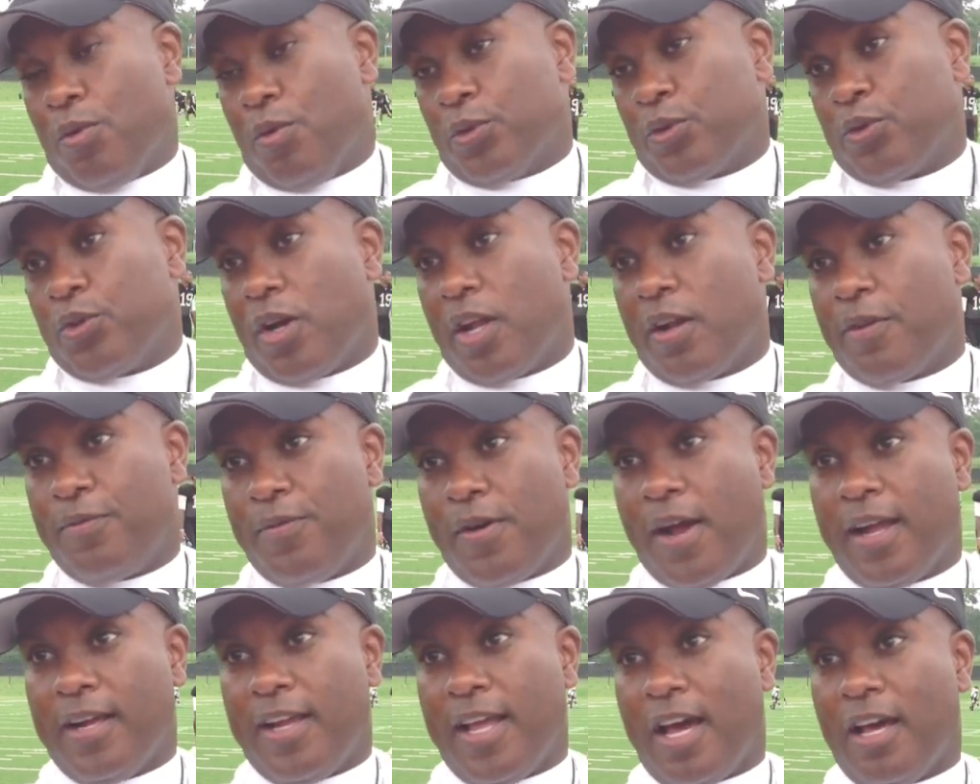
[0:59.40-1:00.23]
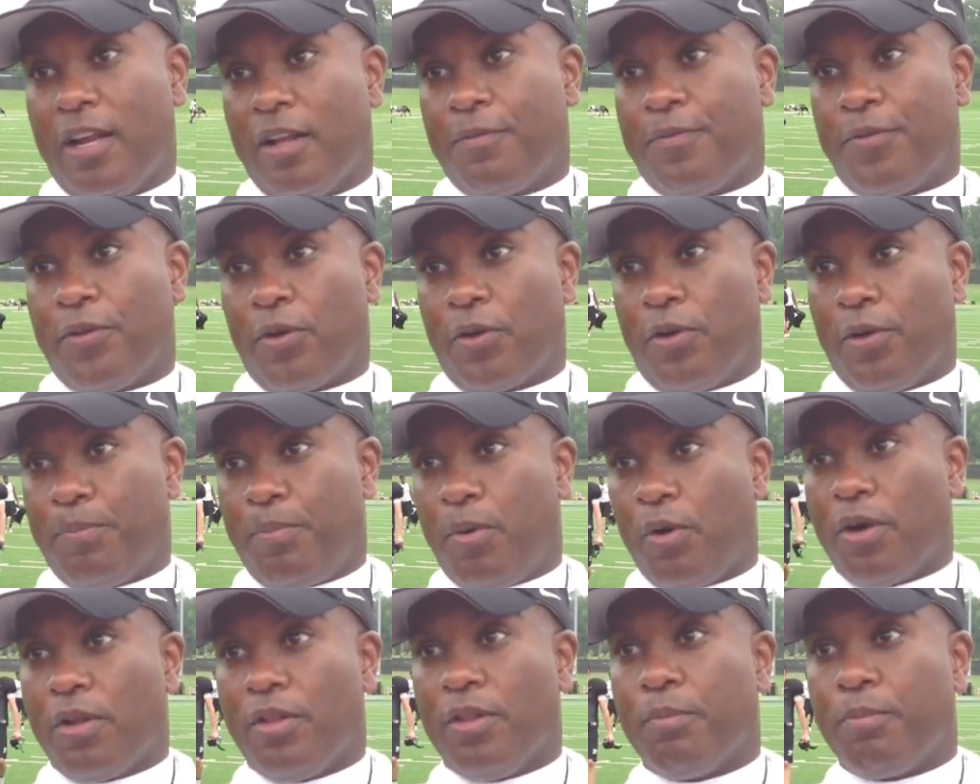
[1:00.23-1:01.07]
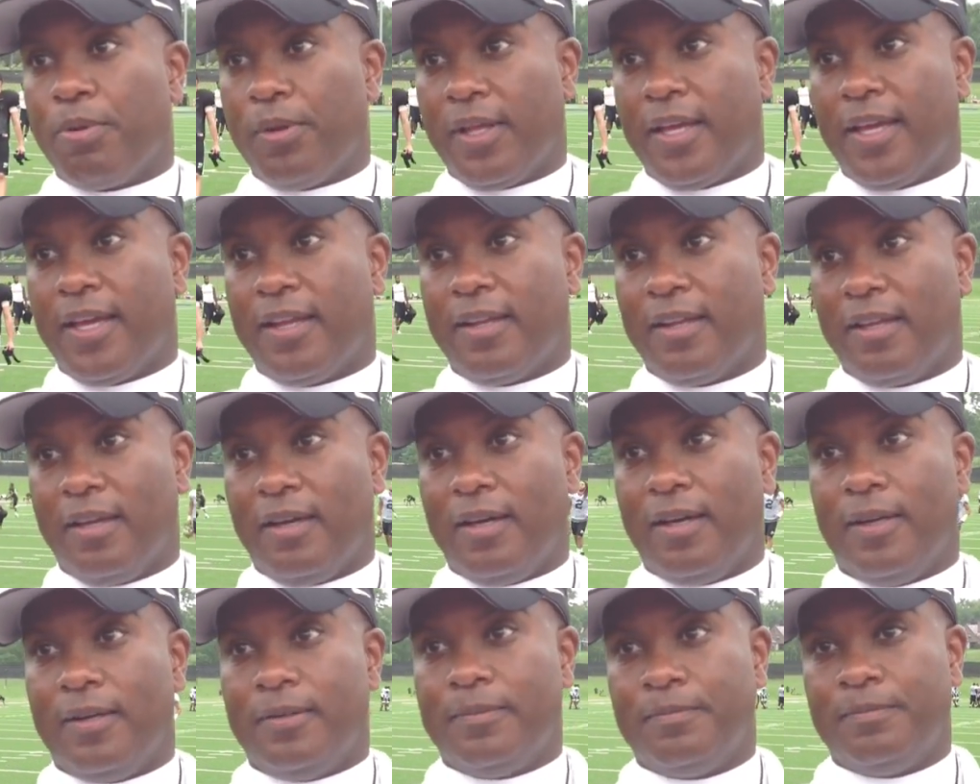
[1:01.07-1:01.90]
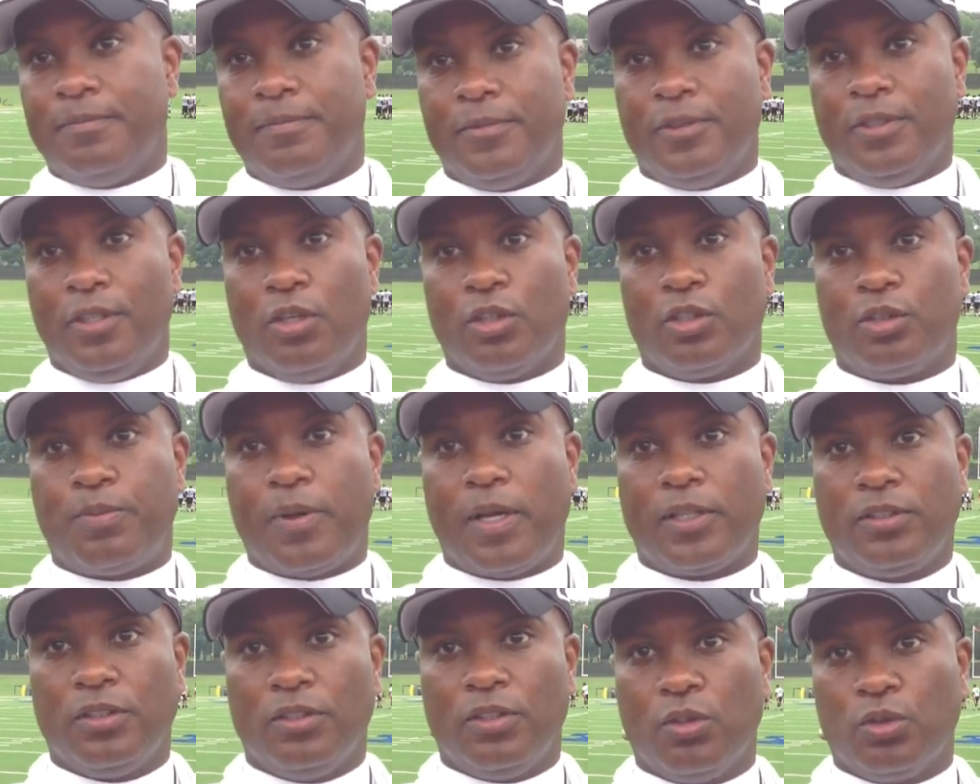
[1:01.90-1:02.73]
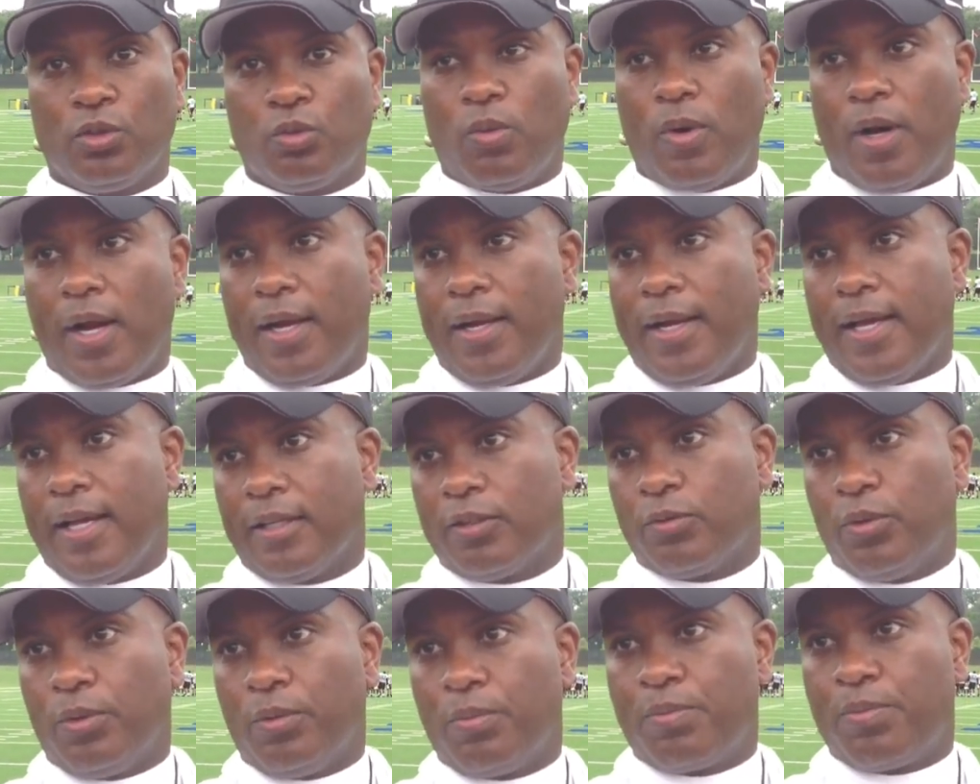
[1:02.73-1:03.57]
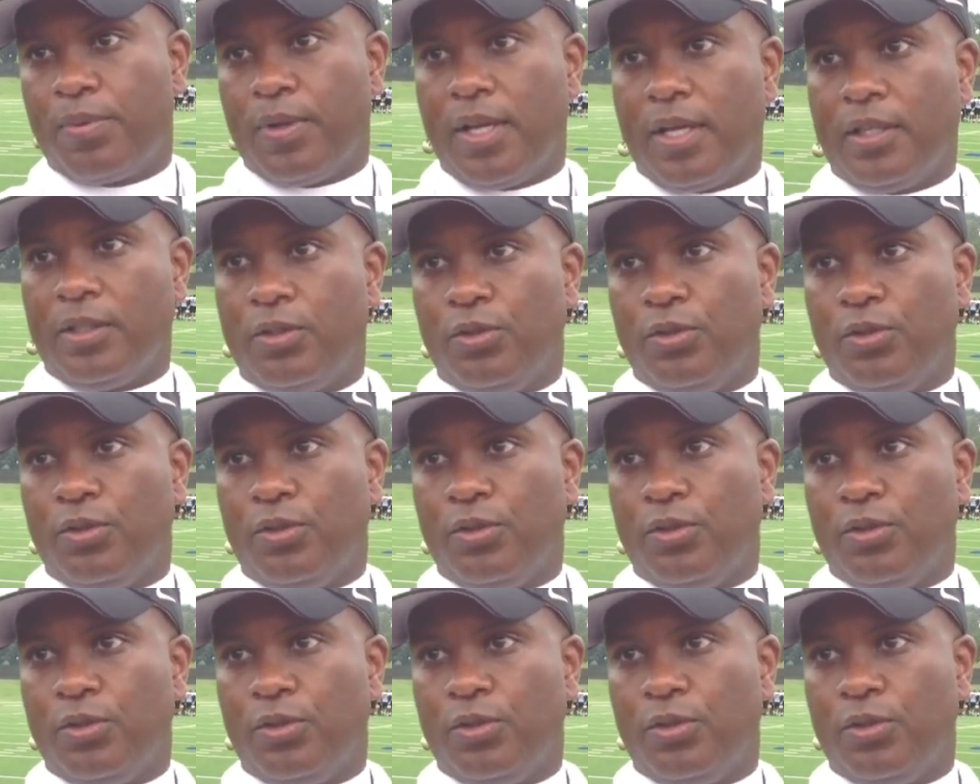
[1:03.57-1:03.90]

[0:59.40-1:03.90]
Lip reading: Well, we're trying to find out if they're part of the plan. Especially those wideouts. We're playing